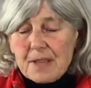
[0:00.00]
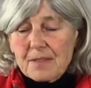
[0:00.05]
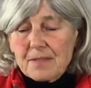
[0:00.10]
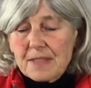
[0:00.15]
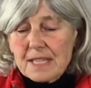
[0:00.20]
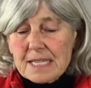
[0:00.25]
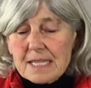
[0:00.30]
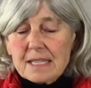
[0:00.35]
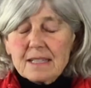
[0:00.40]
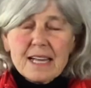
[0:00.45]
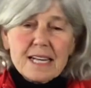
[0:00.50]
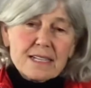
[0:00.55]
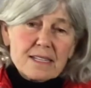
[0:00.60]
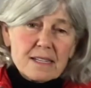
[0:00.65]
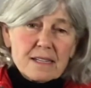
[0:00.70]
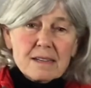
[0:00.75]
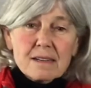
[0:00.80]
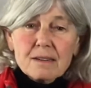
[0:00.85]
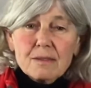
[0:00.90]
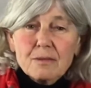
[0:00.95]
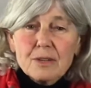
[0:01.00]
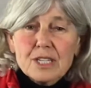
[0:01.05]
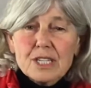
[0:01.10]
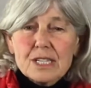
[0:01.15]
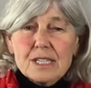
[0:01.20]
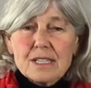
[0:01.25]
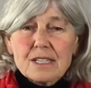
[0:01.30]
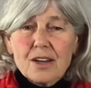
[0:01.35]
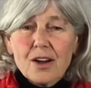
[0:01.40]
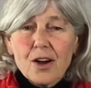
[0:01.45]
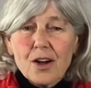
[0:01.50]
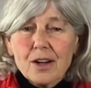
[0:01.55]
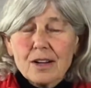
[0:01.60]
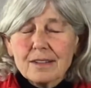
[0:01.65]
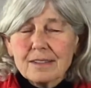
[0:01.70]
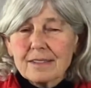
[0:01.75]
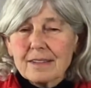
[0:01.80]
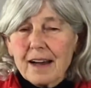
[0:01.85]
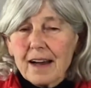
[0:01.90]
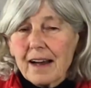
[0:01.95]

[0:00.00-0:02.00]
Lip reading: this lesson, which is called